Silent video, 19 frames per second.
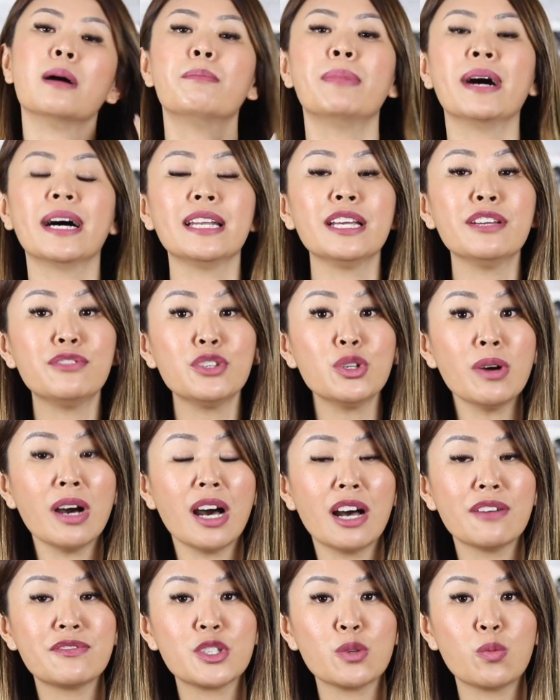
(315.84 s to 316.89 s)
But if you're
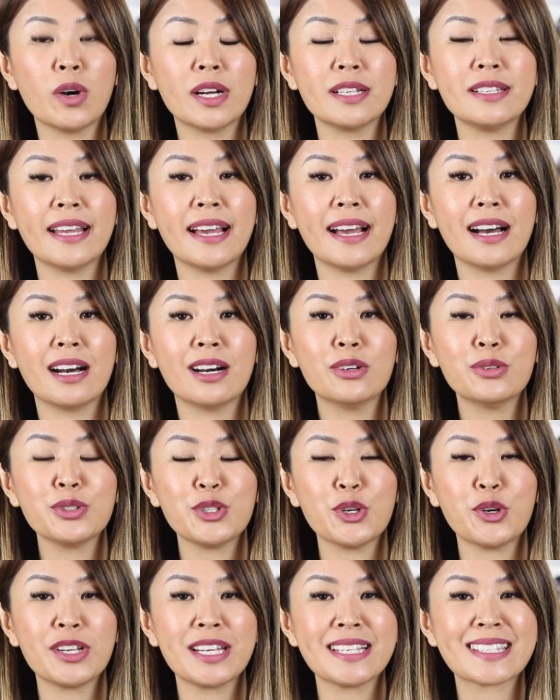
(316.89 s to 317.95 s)
after one now,
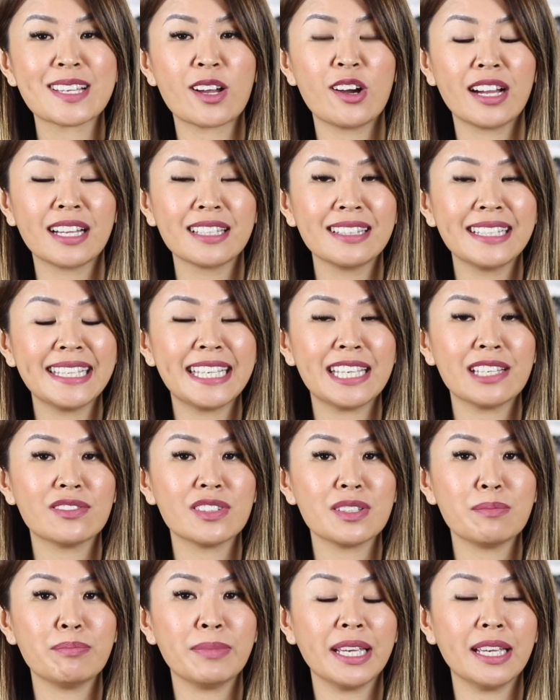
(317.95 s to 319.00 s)
YORD has kindly
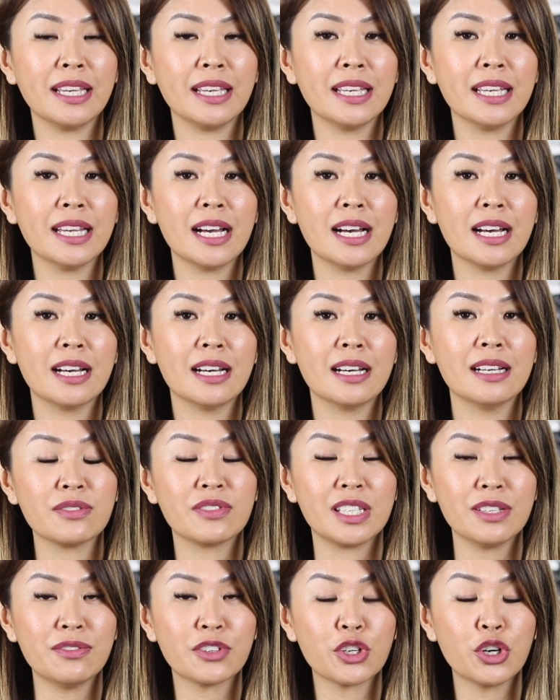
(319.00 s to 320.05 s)
given me a
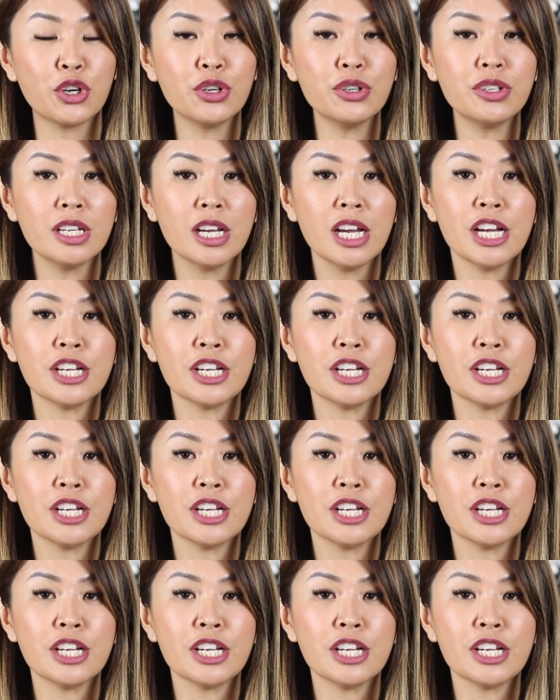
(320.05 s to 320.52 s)
gift code.